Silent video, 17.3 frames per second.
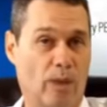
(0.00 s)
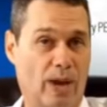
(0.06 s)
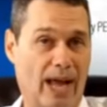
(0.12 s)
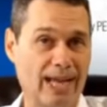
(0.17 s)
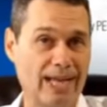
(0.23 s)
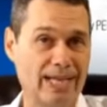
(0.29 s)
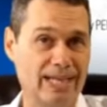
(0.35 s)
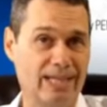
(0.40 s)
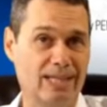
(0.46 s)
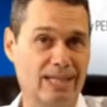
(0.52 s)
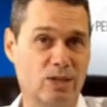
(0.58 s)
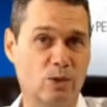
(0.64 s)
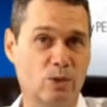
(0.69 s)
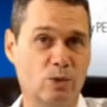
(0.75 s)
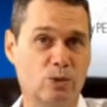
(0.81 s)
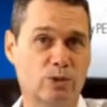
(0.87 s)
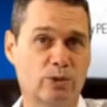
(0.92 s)
When I did a
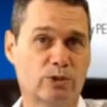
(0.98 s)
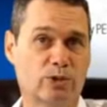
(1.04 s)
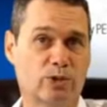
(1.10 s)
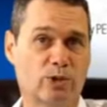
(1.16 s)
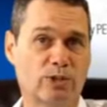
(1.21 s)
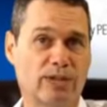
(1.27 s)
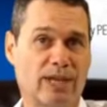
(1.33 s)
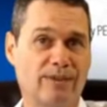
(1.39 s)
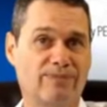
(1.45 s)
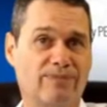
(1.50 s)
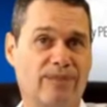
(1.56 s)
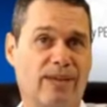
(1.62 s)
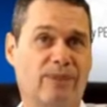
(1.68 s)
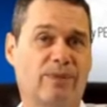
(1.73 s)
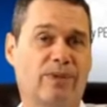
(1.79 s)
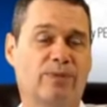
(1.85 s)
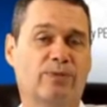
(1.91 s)
Google search, I
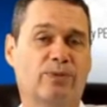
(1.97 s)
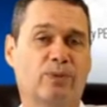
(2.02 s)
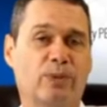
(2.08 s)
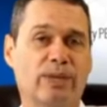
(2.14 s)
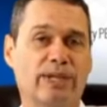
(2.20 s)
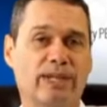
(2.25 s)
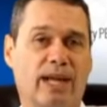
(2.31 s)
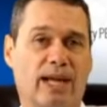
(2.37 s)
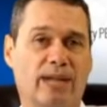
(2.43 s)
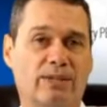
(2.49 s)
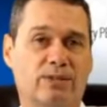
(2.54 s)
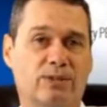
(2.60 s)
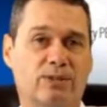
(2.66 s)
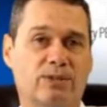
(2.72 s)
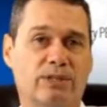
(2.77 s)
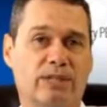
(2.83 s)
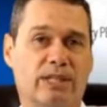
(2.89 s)
found that 3
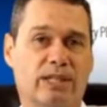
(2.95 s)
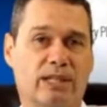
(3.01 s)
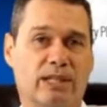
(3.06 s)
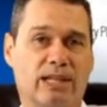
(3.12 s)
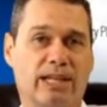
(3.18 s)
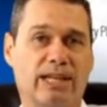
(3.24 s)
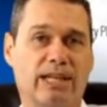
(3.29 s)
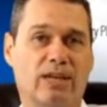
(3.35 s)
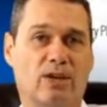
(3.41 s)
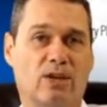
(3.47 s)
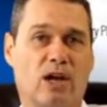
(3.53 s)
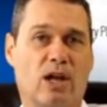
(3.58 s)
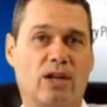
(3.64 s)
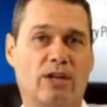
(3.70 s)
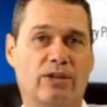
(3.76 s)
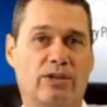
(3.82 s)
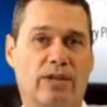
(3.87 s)
doctors in Lee or
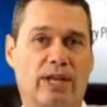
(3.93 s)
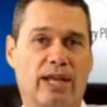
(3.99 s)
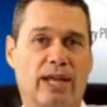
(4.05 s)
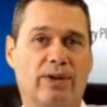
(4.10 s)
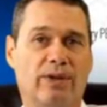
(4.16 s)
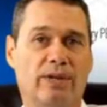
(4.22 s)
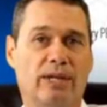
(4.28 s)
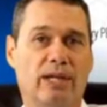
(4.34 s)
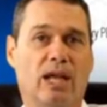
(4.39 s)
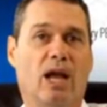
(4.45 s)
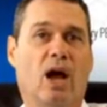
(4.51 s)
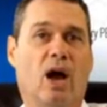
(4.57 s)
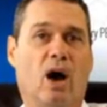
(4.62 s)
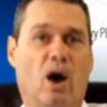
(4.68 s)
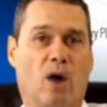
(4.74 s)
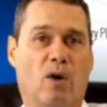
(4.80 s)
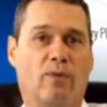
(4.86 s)
Collier County
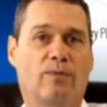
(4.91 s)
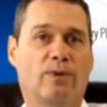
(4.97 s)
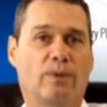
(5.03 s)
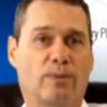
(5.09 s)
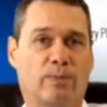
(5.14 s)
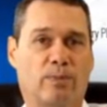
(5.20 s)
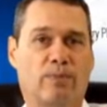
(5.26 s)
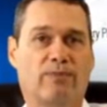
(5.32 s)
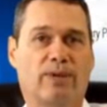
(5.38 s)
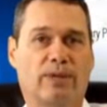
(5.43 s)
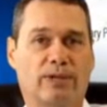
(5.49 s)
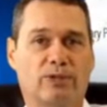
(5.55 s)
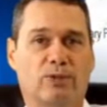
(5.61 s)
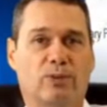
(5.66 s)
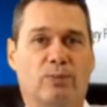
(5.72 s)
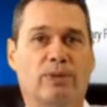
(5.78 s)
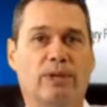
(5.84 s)
offered a
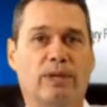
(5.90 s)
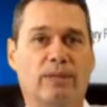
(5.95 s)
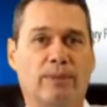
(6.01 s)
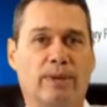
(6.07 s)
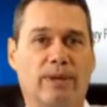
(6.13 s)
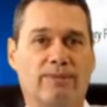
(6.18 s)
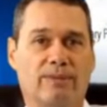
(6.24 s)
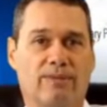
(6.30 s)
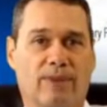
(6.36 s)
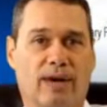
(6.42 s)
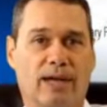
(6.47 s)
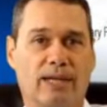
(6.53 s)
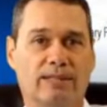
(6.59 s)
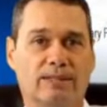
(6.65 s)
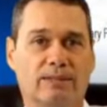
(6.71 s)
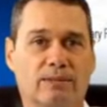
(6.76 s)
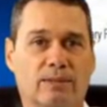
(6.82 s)
professional PEMF
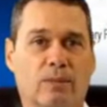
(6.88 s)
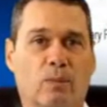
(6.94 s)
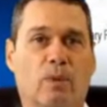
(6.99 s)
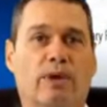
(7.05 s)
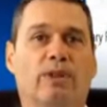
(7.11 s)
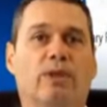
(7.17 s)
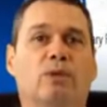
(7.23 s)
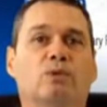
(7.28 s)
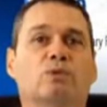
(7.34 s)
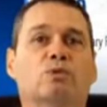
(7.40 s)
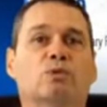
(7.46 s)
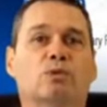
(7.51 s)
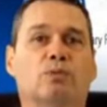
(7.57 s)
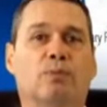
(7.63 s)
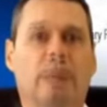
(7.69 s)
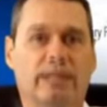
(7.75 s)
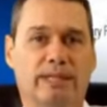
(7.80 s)
device, and one of those
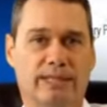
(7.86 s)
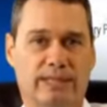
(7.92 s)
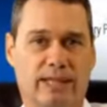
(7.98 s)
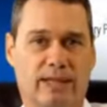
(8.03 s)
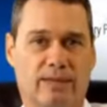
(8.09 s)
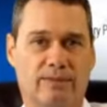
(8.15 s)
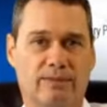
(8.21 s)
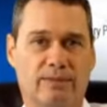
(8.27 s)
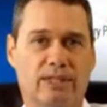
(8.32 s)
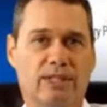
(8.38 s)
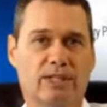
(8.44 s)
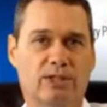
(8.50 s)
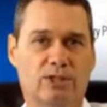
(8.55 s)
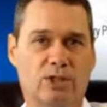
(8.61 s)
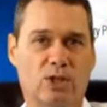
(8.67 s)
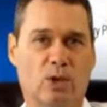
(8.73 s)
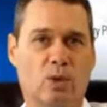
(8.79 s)
was myself.
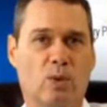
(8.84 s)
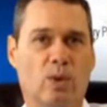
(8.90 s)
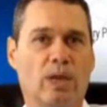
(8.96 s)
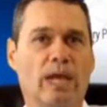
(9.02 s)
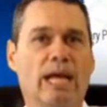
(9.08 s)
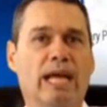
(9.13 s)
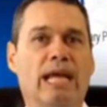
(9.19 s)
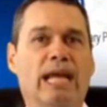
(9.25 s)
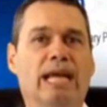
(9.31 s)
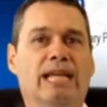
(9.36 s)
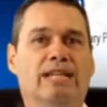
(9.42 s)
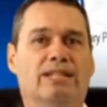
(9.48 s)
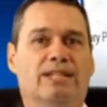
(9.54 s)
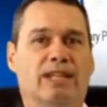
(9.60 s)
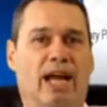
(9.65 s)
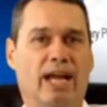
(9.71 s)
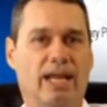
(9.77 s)
So,
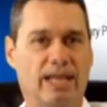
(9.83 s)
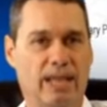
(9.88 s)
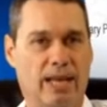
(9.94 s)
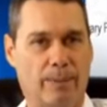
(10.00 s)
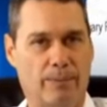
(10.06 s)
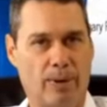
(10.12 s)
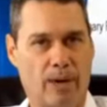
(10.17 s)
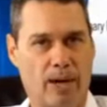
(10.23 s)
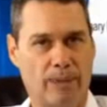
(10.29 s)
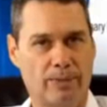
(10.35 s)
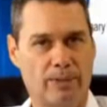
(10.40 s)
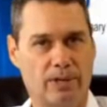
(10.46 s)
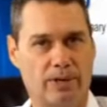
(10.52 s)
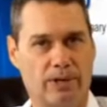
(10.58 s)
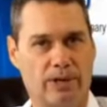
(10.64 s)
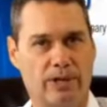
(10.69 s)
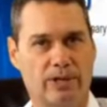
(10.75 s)
it's not yet
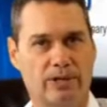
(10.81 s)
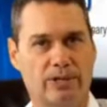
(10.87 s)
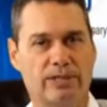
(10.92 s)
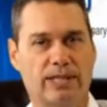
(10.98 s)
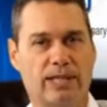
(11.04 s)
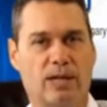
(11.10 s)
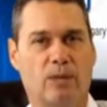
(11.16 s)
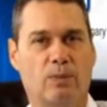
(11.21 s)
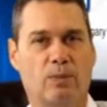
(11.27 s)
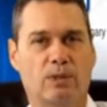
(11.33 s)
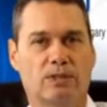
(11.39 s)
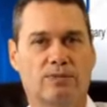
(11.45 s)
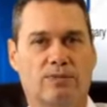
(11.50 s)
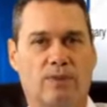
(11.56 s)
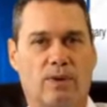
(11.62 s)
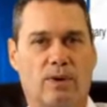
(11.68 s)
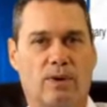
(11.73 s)
popular here in
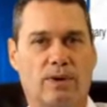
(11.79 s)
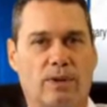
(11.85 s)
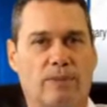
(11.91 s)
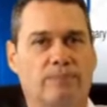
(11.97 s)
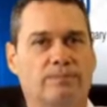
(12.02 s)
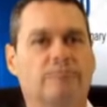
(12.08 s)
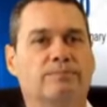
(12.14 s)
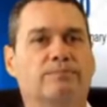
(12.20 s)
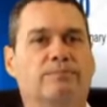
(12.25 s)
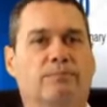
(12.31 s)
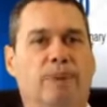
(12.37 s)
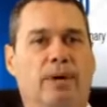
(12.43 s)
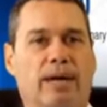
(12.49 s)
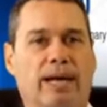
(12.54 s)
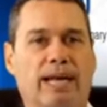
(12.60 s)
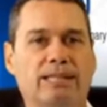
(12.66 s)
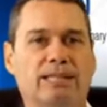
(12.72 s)
Southwest Florida,
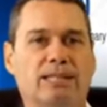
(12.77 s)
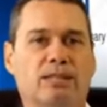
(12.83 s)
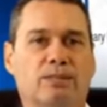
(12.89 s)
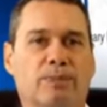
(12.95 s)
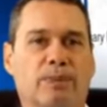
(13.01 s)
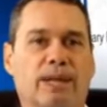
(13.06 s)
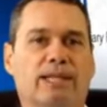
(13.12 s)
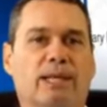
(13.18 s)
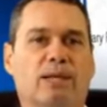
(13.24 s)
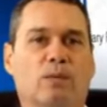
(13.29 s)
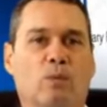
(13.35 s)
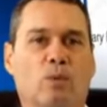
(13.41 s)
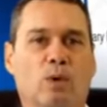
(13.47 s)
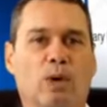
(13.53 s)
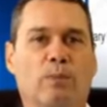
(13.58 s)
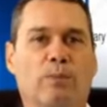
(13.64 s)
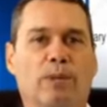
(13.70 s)
but I suspect
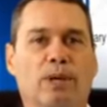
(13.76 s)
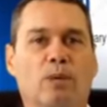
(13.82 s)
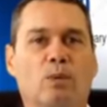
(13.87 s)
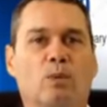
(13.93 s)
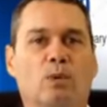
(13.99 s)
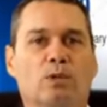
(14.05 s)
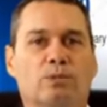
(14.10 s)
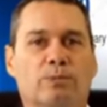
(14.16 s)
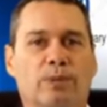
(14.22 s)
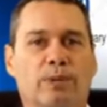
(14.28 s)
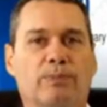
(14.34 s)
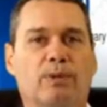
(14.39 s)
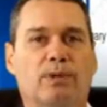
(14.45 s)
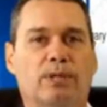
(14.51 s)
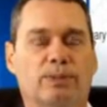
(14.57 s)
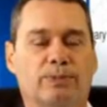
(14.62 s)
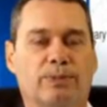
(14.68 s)
it will be once
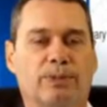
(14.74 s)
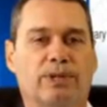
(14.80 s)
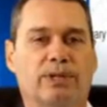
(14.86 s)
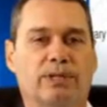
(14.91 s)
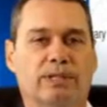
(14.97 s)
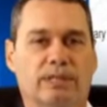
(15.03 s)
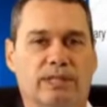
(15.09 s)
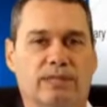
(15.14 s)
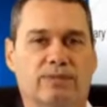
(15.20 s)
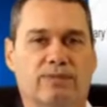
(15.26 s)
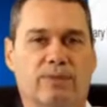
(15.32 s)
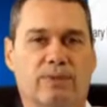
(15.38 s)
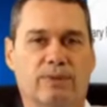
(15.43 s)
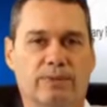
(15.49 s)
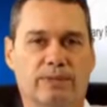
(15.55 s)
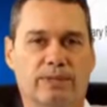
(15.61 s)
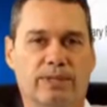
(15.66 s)
people experience this
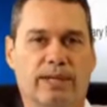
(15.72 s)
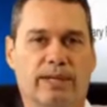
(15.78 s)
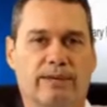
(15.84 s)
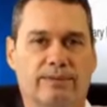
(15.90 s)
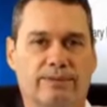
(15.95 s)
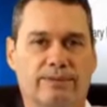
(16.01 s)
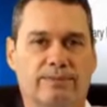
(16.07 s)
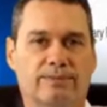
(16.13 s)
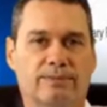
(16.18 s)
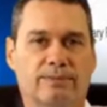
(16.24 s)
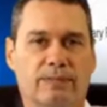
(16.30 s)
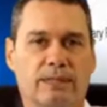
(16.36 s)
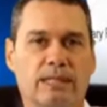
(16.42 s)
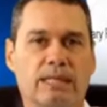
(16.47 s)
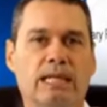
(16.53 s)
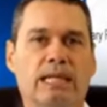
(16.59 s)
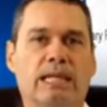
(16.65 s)
for themselves.
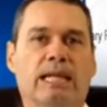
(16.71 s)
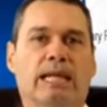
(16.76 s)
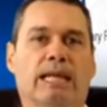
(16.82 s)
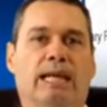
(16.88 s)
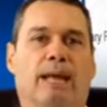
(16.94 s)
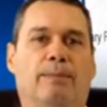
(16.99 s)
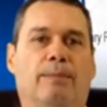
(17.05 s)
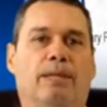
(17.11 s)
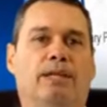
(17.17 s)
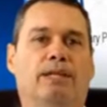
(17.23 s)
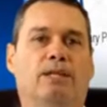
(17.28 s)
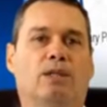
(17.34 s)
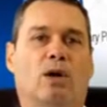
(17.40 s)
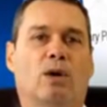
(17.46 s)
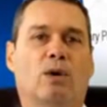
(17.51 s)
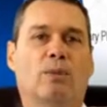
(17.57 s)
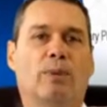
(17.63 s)
Now, I'm going to
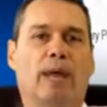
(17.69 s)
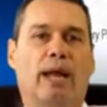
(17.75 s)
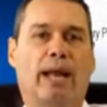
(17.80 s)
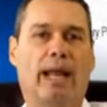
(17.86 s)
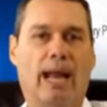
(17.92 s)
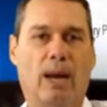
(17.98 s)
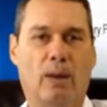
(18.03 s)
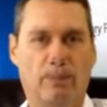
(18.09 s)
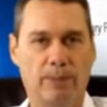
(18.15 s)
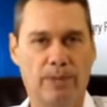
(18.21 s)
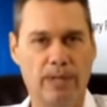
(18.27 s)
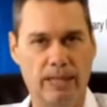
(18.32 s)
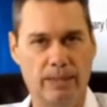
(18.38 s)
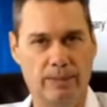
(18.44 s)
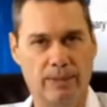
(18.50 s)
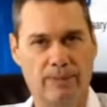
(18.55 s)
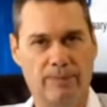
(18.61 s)
talk about how
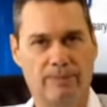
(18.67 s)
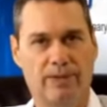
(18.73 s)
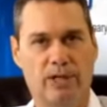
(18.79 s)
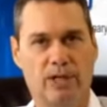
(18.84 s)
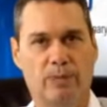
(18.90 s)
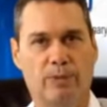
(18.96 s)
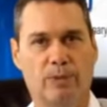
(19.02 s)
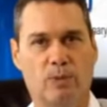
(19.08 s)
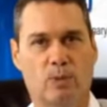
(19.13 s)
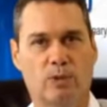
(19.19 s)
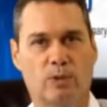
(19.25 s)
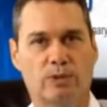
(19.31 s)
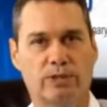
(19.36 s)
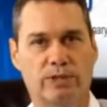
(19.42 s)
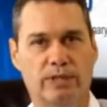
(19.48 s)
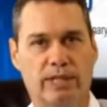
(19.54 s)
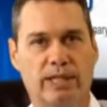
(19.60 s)
PEMF therapy
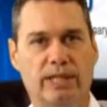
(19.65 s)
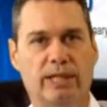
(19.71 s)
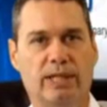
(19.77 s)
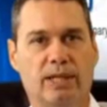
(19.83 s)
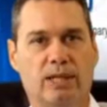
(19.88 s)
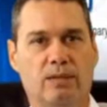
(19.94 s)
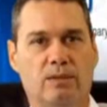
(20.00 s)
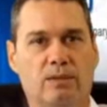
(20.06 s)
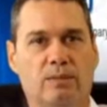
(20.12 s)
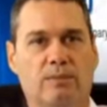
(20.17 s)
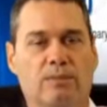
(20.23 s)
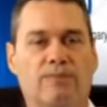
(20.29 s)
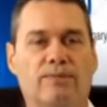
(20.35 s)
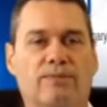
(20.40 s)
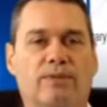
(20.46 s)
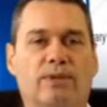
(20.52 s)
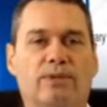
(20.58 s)
works in detail,
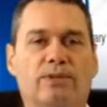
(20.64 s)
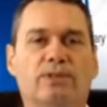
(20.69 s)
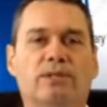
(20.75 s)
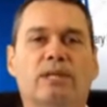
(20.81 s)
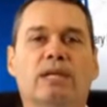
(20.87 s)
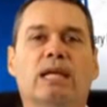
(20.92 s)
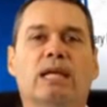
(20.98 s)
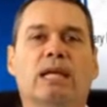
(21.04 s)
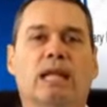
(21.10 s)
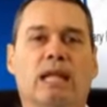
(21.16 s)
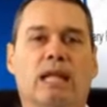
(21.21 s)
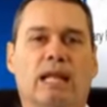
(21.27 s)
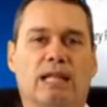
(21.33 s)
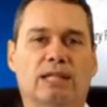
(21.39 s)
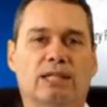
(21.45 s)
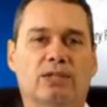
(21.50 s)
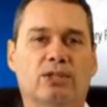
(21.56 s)
but first,
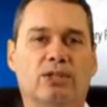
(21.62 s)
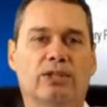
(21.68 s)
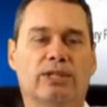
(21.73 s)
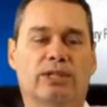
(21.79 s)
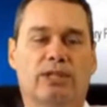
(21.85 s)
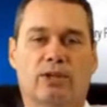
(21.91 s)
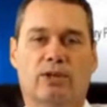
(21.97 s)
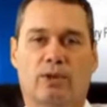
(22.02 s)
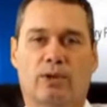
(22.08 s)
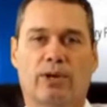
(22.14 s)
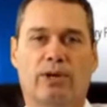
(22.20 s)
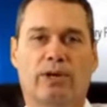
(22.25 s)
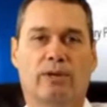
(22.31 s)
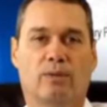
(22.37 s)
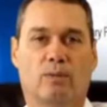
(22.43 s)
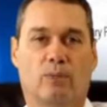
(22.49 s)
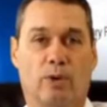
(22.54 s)
let's look at
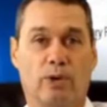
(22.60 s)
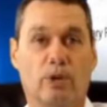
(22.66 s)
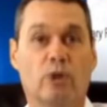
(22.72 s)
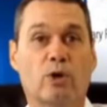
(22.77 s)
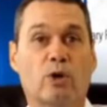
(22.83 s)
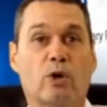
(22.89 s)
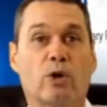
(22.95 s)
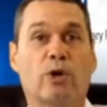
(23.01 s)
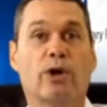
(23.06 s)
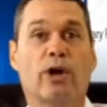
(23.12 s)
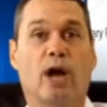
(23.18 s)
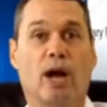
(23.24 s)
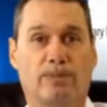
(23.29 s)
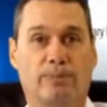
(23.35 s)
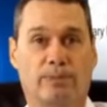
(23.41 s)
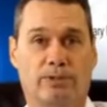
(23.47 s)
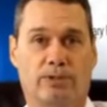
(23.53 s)
what your current
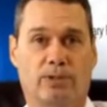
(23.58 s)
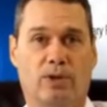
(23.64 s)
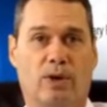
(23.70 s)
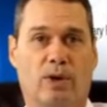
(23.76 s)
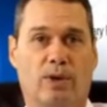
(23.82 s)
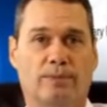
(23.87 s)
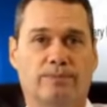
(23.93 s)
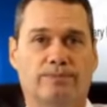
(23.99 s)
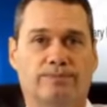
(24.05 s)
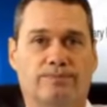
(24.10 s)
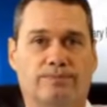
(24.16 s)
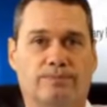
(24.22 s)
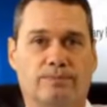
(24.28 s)
options are.